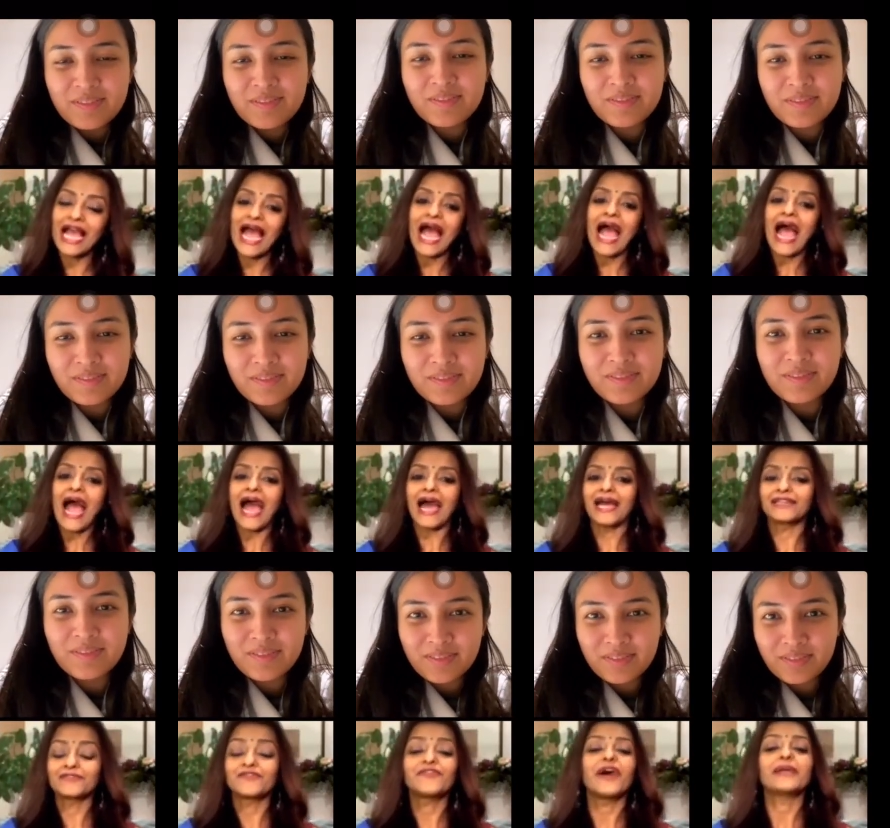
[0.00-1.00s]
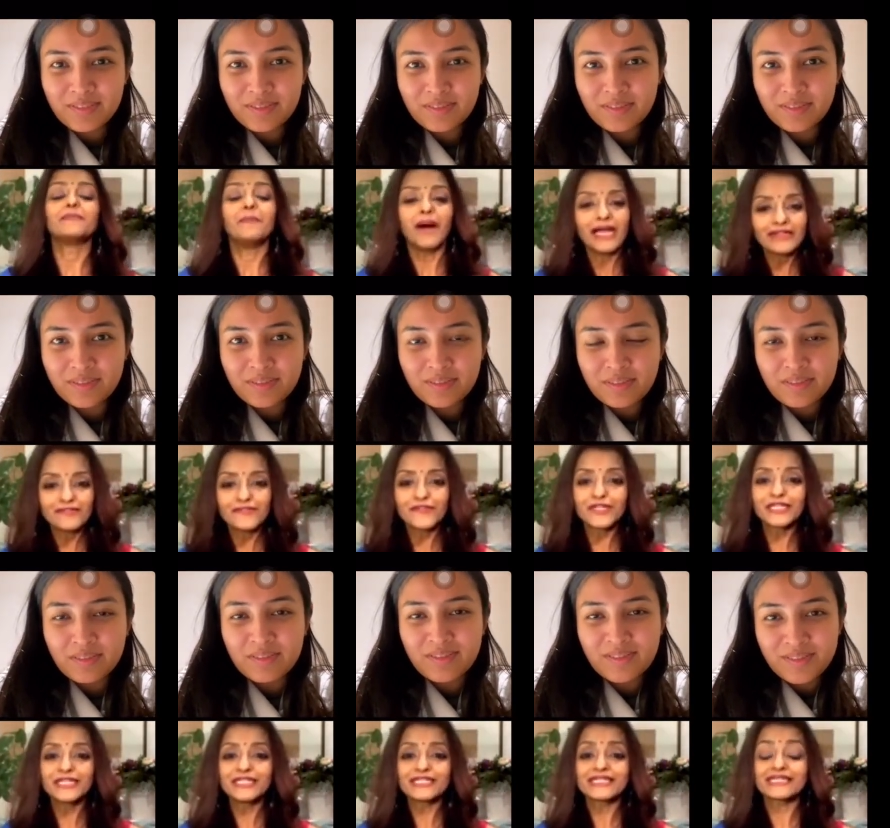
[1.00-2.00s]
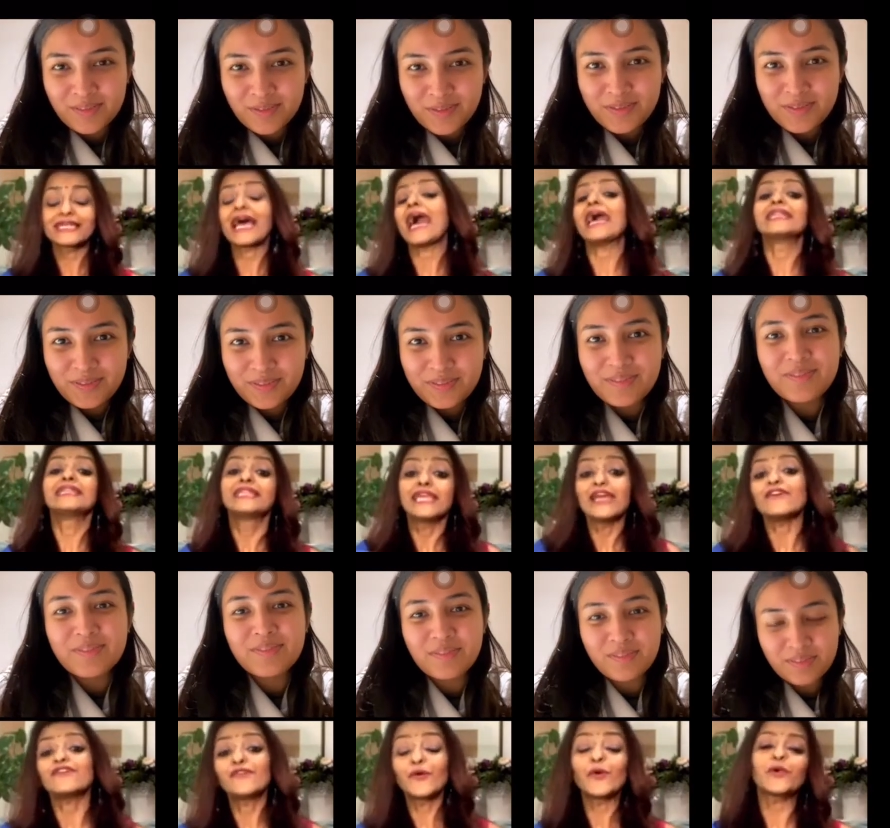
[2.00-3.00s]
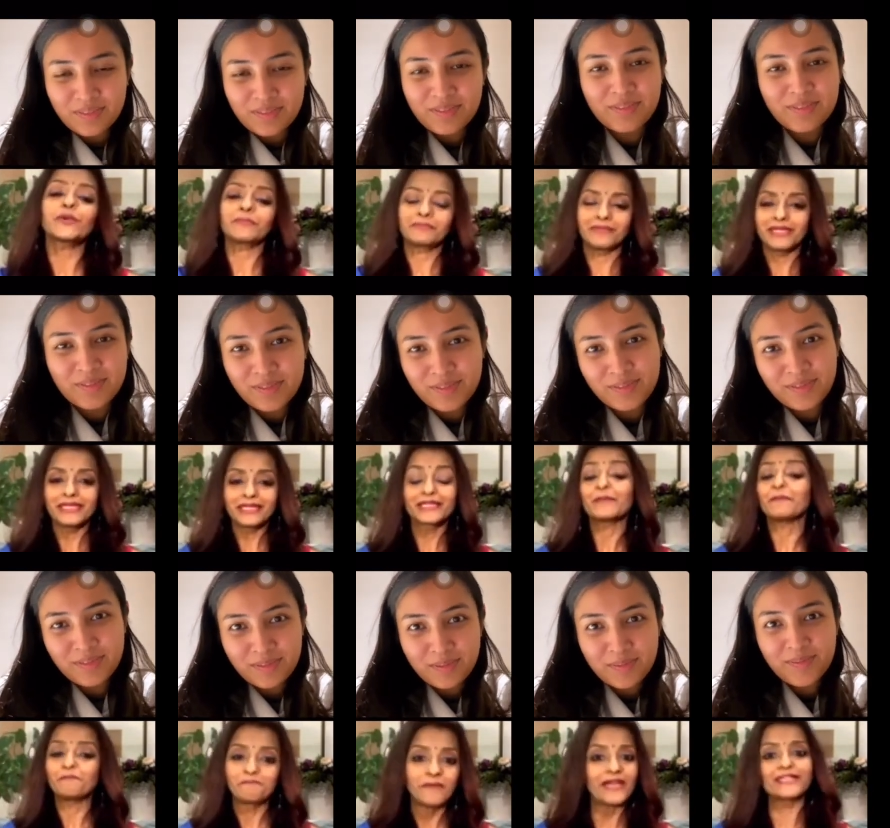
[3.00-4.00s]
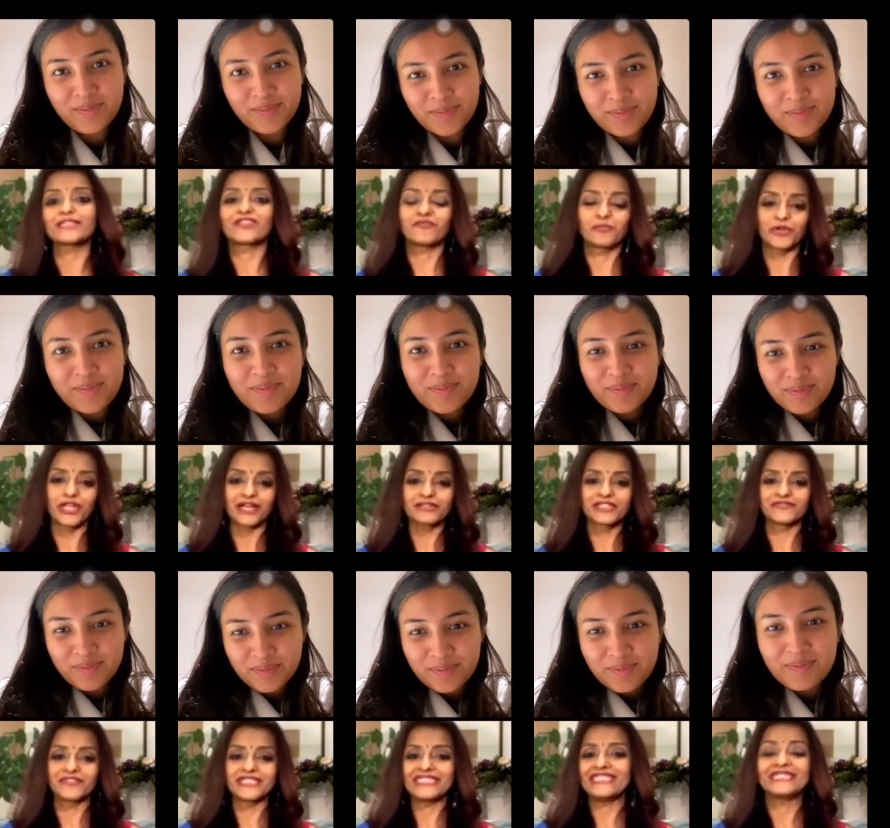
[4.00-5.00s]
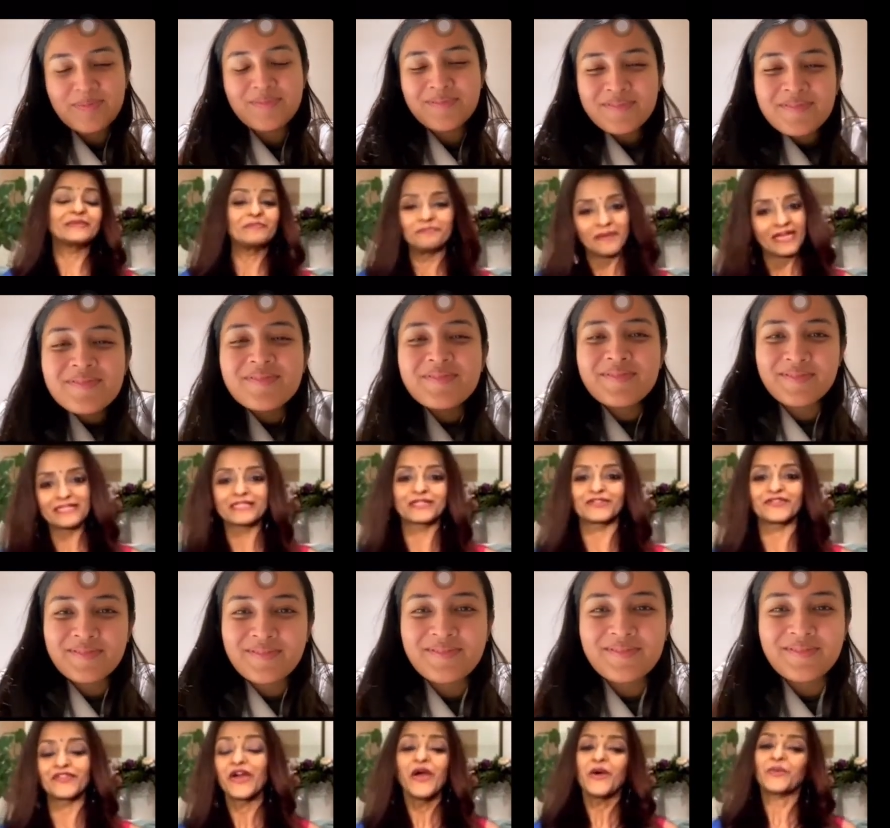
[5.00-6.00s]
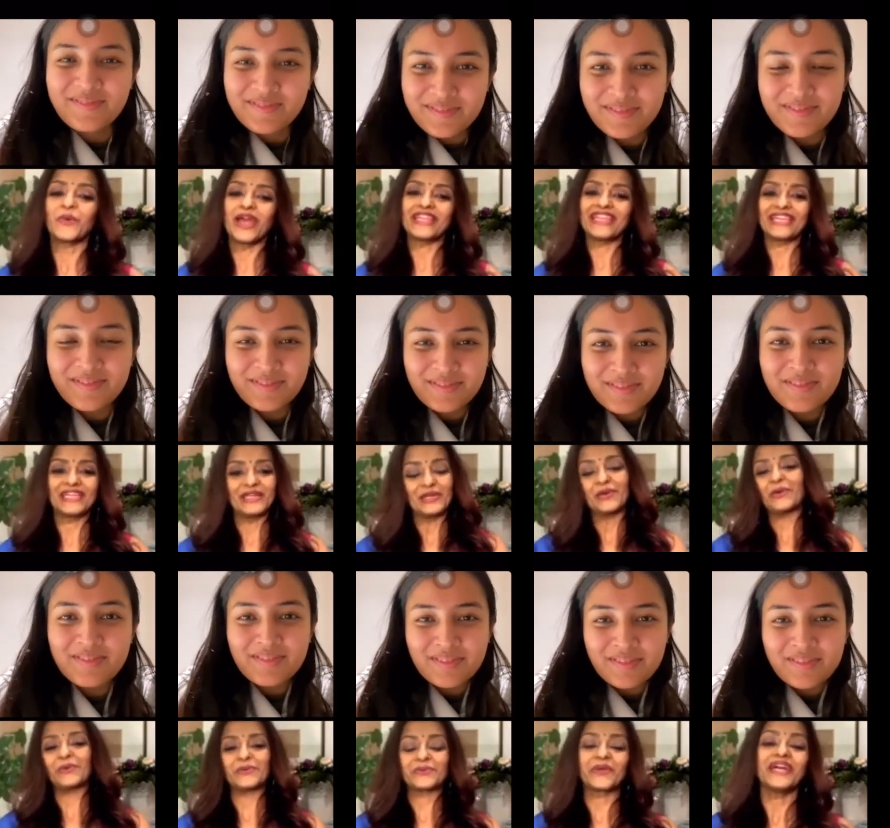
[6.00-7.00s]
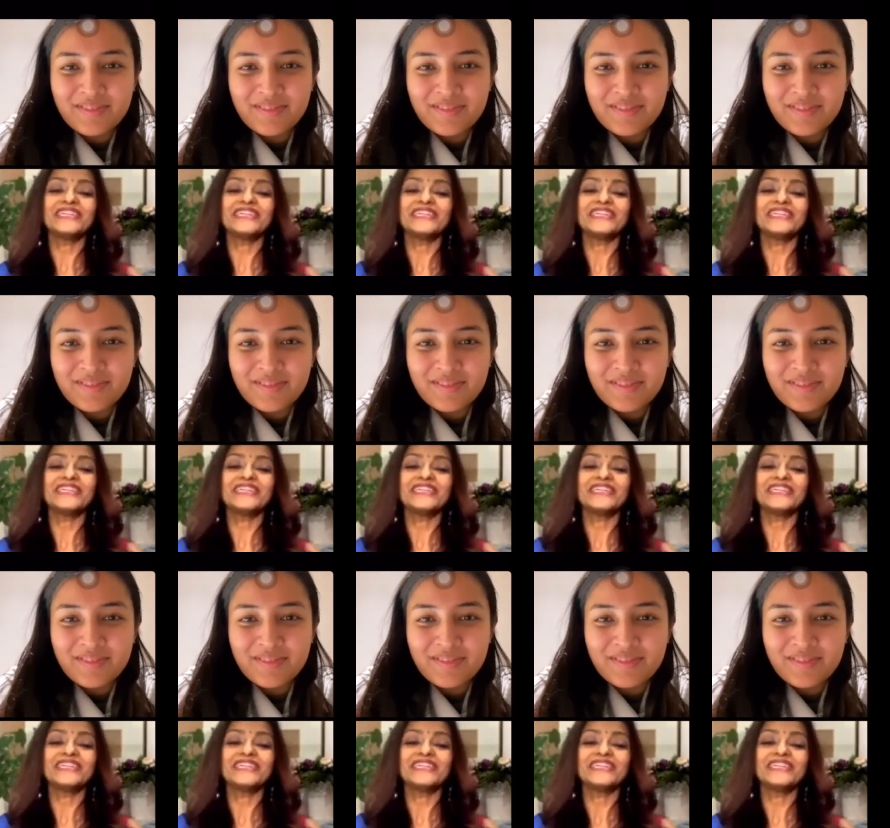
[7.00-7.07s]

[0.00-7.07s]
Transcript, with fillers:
Speaker 1: and find mindfulness, and therefore the best of productivity, the best of where they can go, right?